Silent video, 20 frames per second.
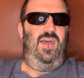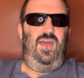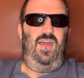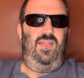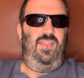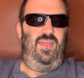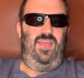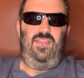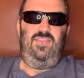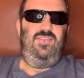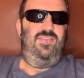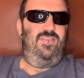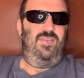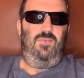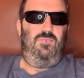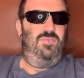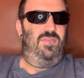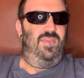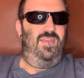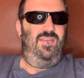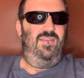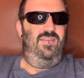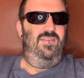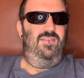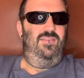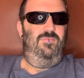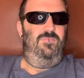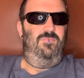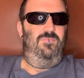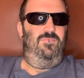That's
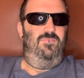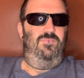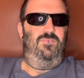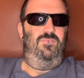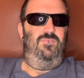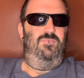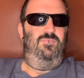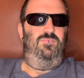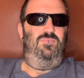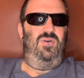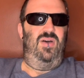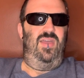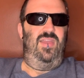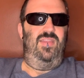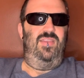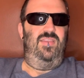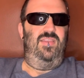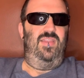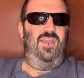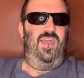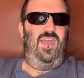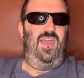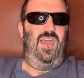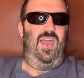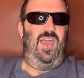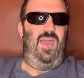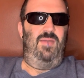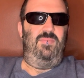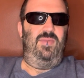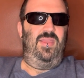something, but
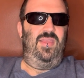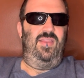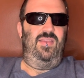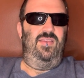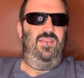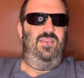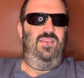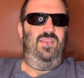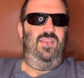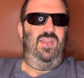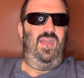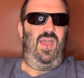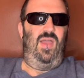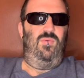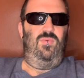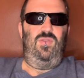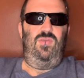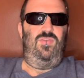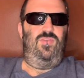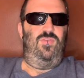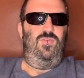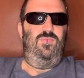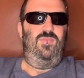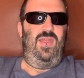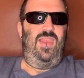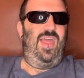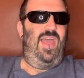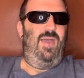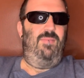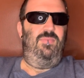I mean, I would assume
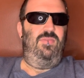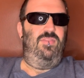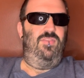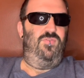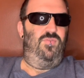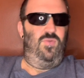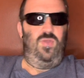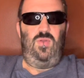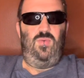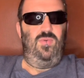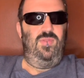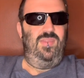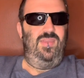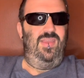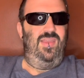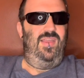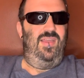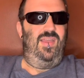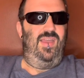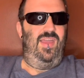that happens frequently.